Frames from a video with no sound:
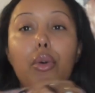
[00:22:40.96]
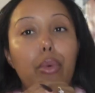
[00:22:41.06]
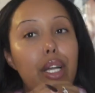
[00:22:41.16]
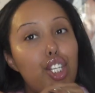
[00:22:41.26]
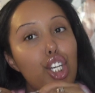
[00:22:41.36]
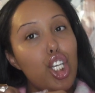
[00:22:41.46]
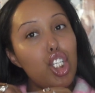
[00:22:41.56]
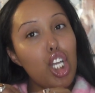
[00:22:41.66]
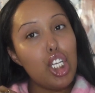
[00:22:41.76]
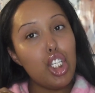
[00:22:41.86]
which is
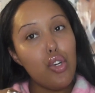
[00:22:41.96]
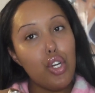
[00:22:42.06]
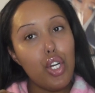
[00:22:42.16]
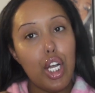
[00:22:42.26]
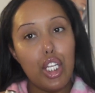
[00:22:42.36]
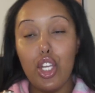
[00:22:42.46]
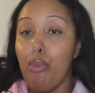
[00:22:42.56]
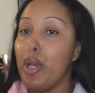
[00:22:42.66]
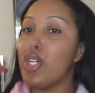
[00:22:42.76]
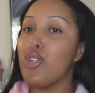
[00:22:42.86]
not so good so
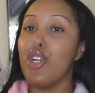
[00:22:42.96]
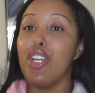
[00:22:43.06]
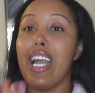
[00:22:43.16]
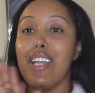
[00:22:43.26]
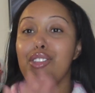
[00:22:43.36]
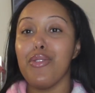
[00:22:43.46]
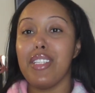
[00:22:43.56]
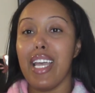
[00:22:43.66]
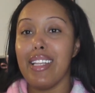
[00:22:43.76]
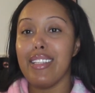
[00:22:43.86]
make sure you guys do
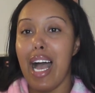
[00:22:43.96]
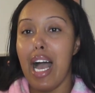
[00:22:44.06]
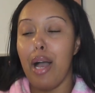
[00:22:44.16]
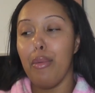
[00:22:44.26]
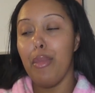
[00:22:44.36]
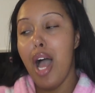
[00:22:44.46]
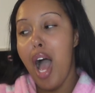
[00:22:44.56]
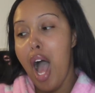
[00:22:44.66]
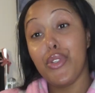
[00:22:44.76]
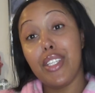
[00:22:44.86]
take time
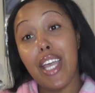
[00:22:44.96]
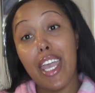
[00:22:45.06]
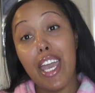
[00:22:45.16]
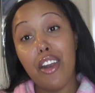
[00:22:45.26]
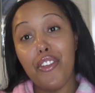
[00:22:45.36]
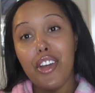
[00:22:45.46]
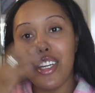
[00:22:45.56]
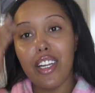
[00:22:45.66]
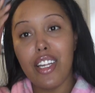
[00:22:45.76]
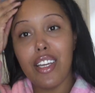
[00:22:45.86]
to take care of your
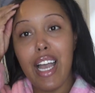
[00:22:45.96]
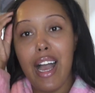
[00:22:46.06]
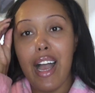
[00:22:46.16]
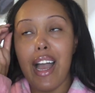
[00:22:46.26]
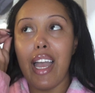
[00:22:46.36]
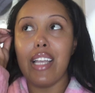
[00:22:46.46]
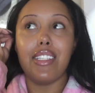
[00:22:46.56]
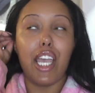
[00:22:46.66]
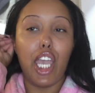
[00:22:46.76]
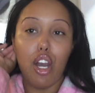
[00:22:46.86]
you guys
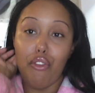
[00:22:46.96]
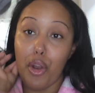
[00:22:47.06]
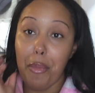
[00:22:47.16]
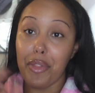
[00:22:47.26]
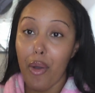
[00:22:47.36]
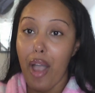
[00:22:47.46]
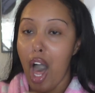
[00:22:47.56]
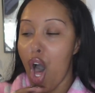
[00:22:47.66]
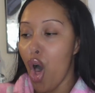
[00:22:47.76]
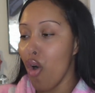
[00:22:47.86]
take care of your mental
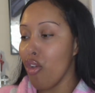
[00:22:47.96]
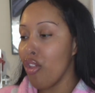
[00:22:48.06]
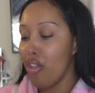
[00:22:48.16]
health